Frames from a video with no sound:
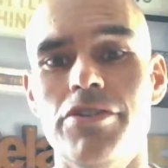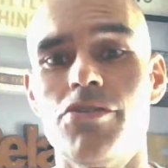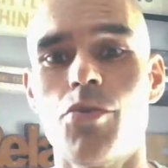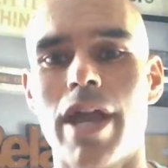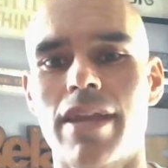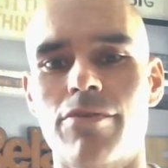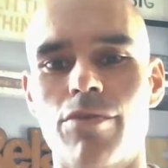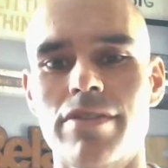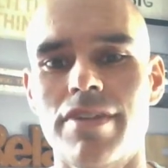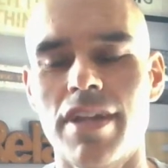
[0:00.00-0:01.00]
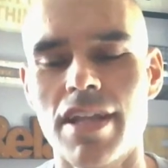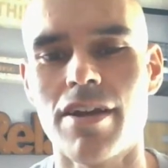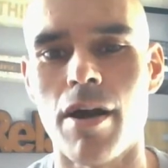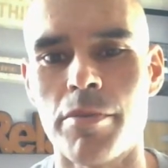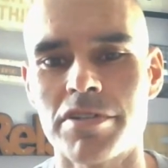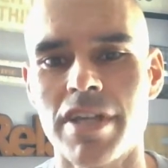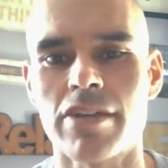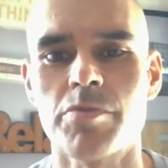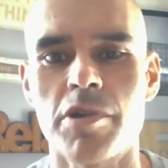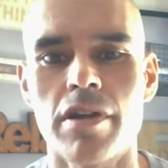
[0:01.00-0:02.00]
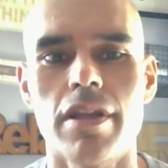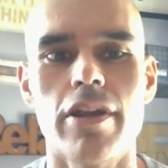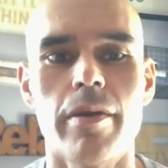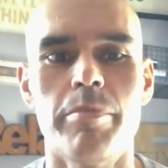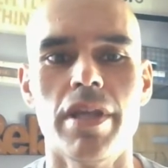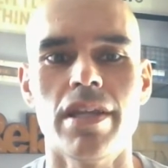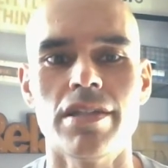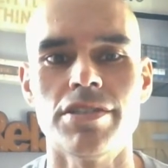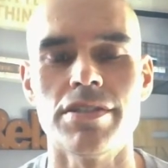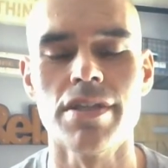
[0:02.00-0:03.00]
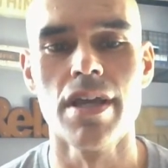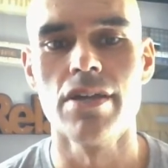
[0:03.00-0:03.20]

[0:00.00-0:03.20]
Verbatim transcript: This is Wayne, resident e-commerce expert here at Bean Ninjas.